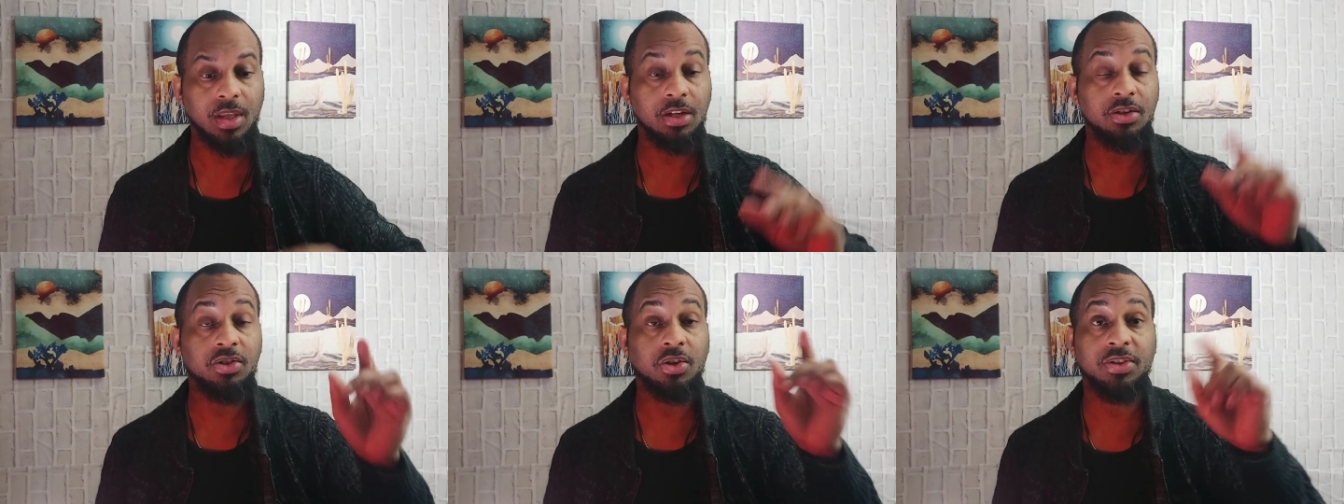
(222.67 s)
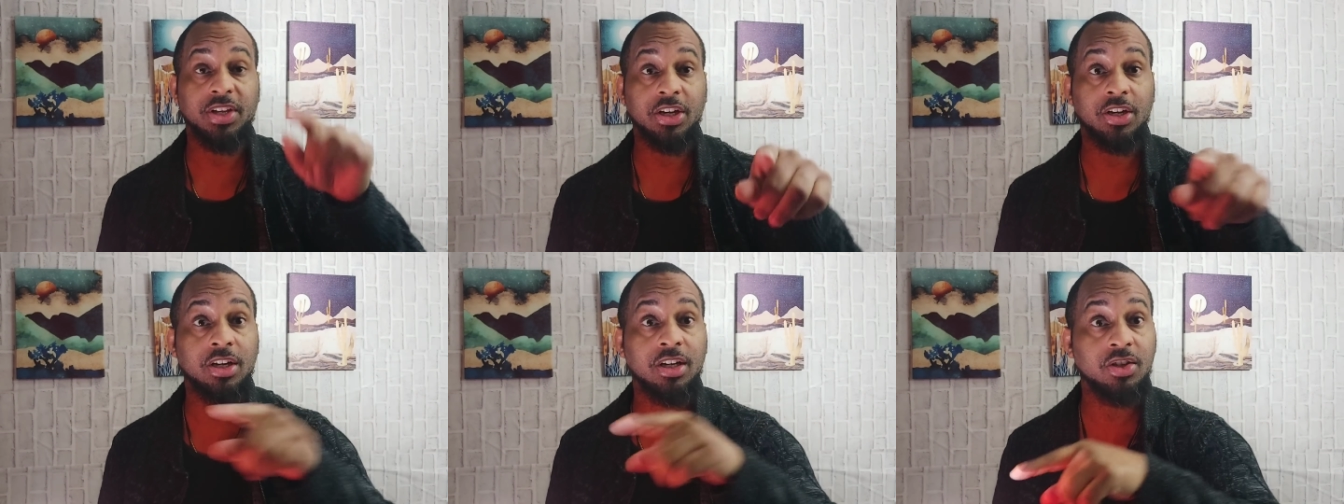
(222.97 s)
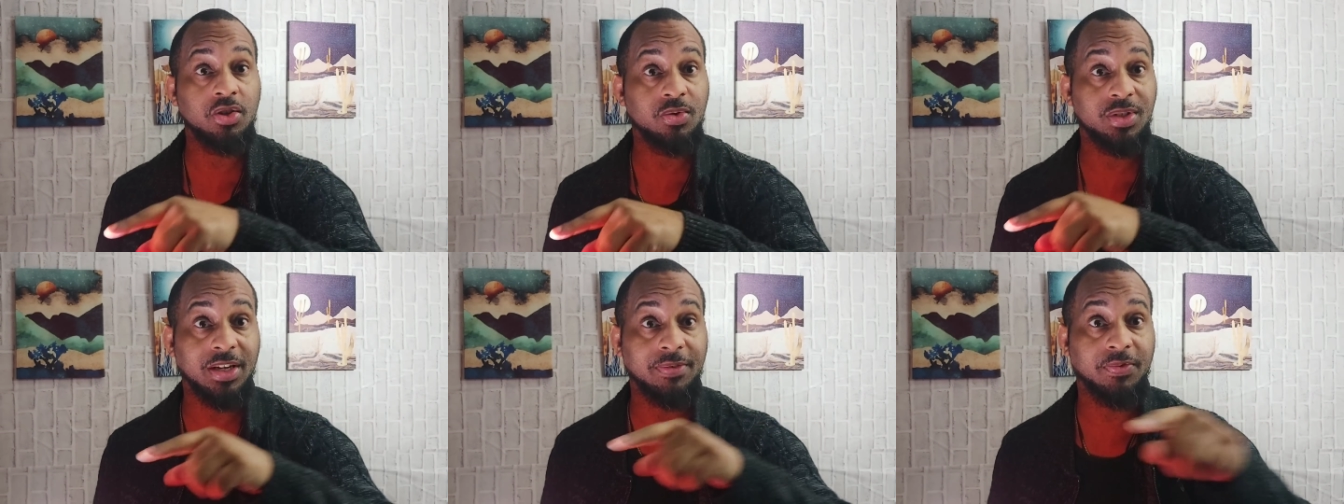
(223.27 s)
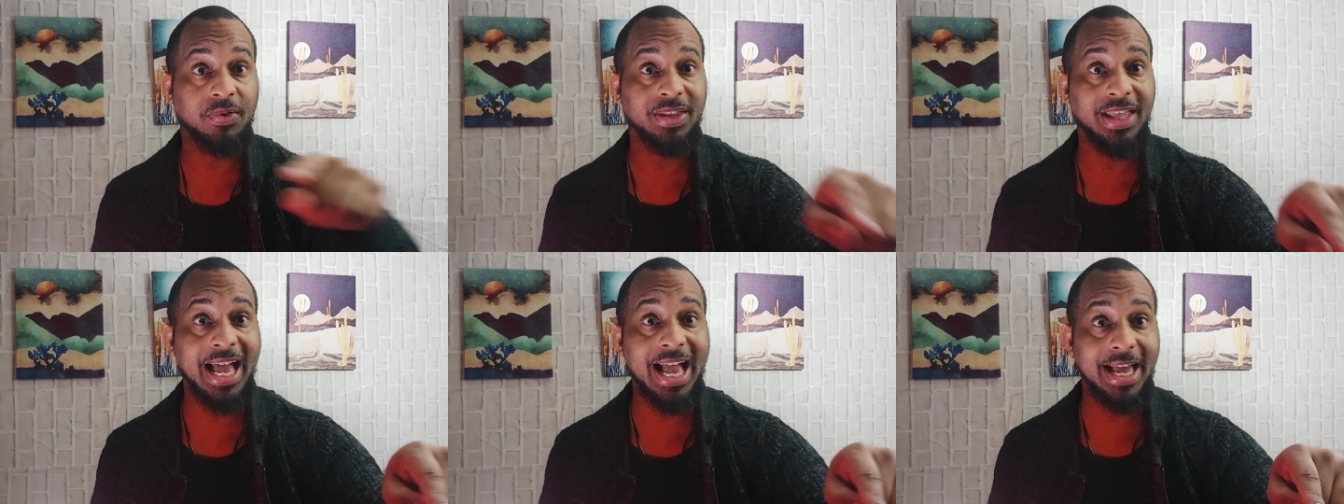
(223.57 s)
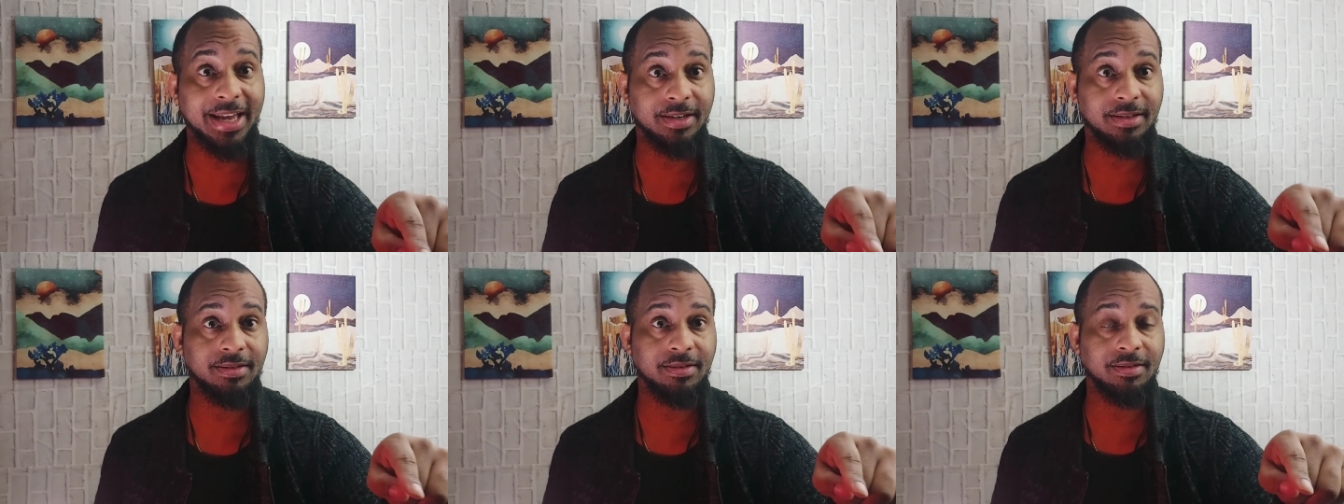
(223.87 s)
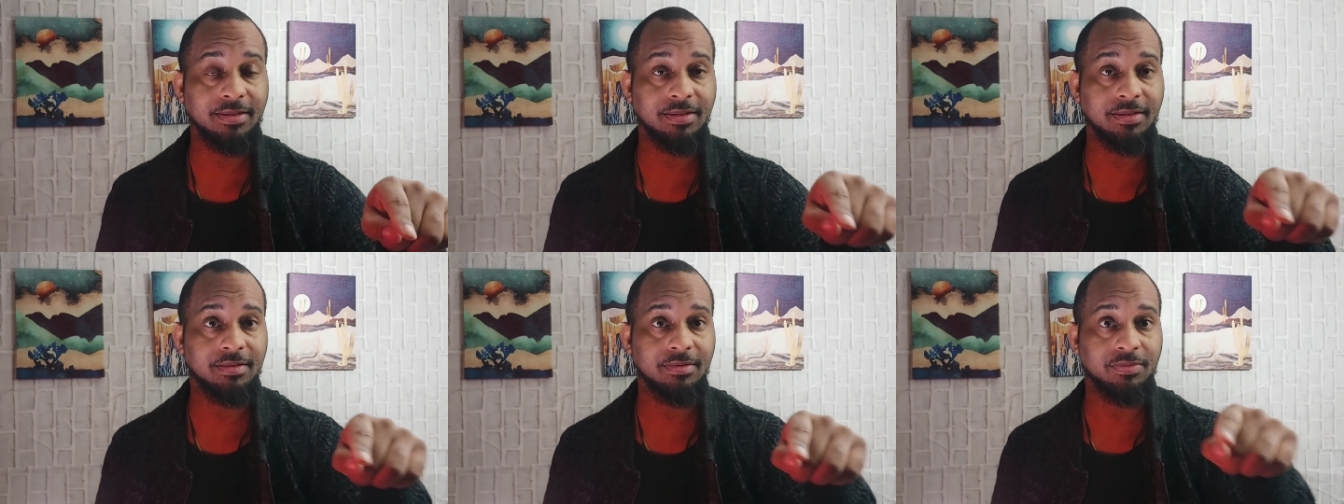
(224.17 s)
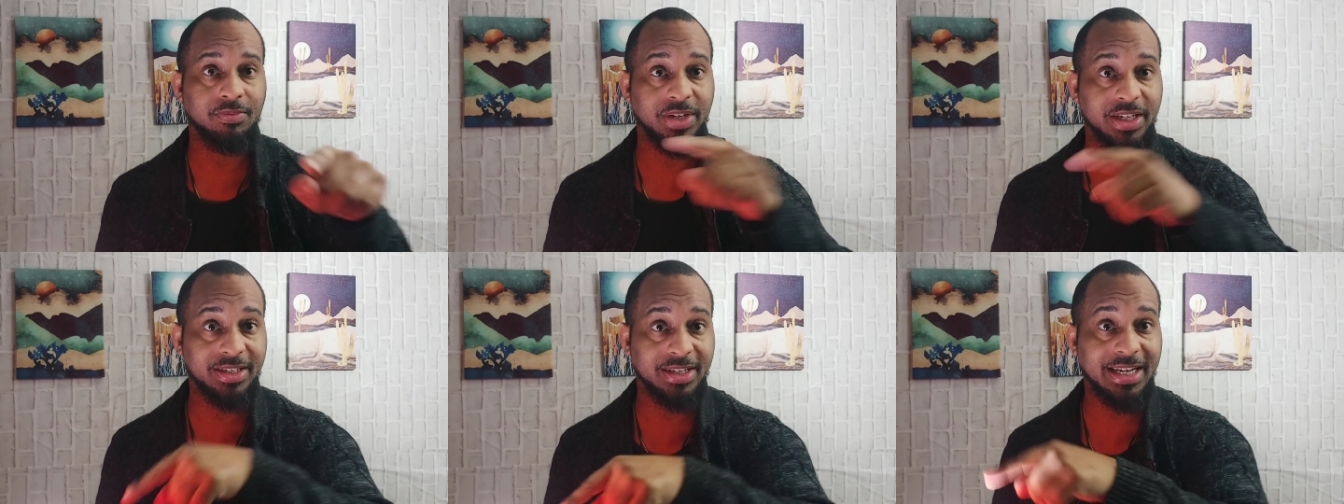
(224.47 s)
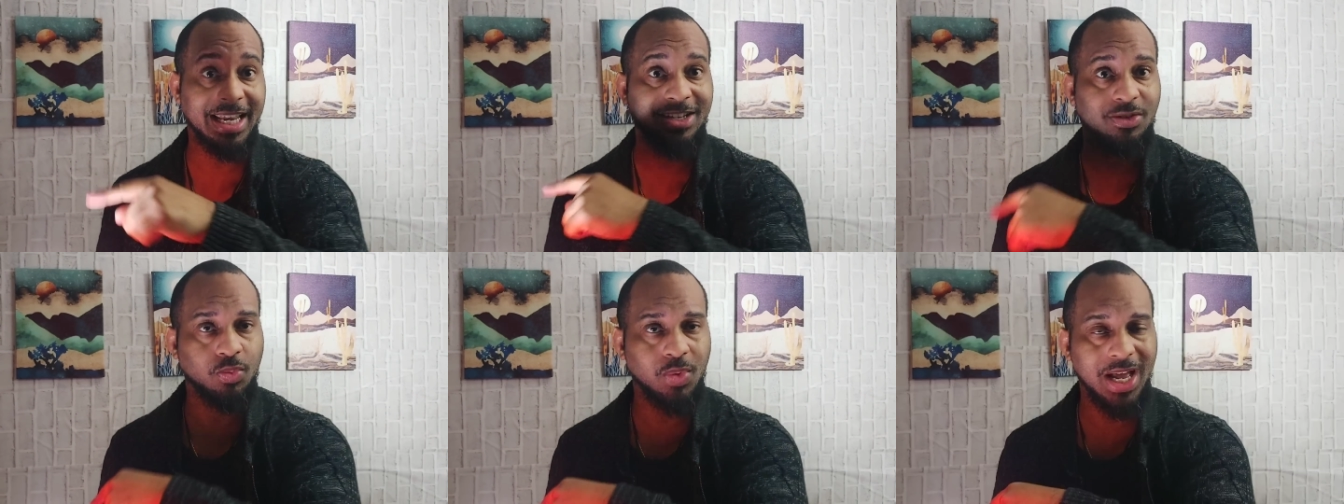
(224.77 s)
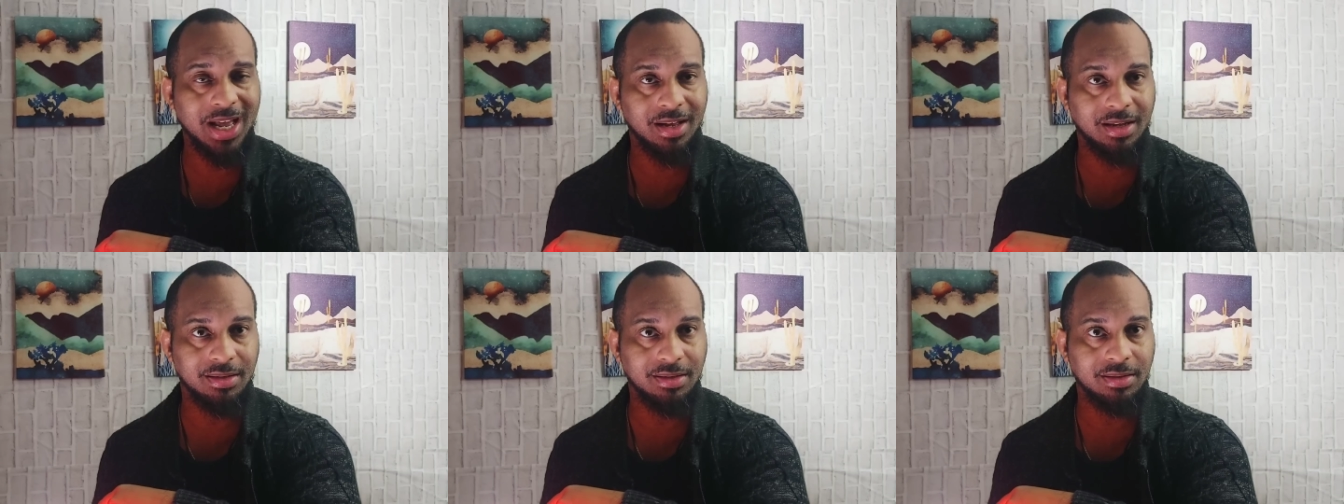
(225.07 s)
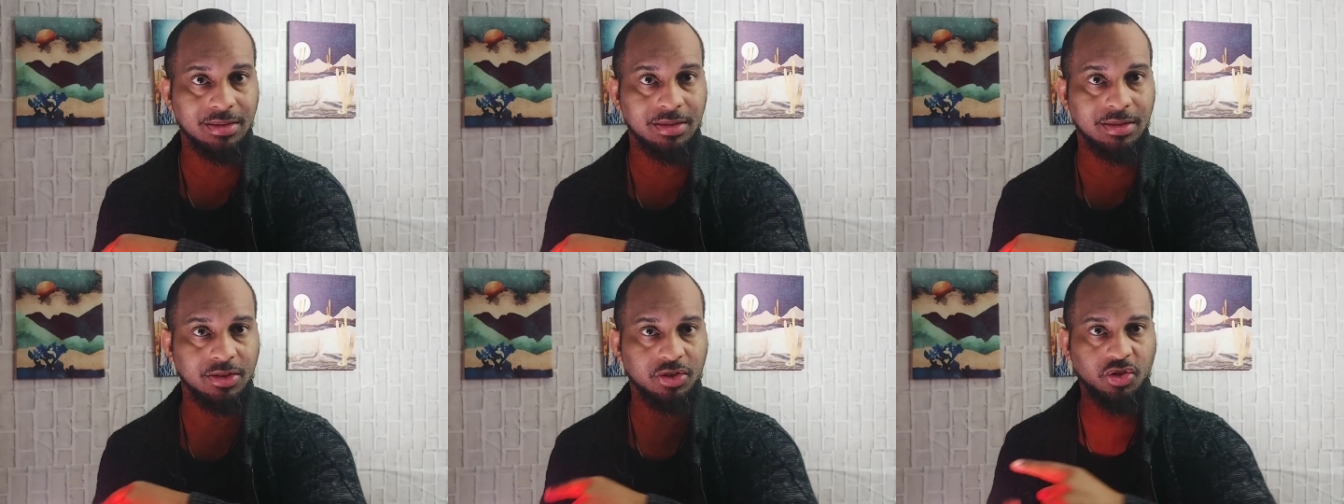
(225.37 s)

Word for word: So they're going to use it for that reason as well.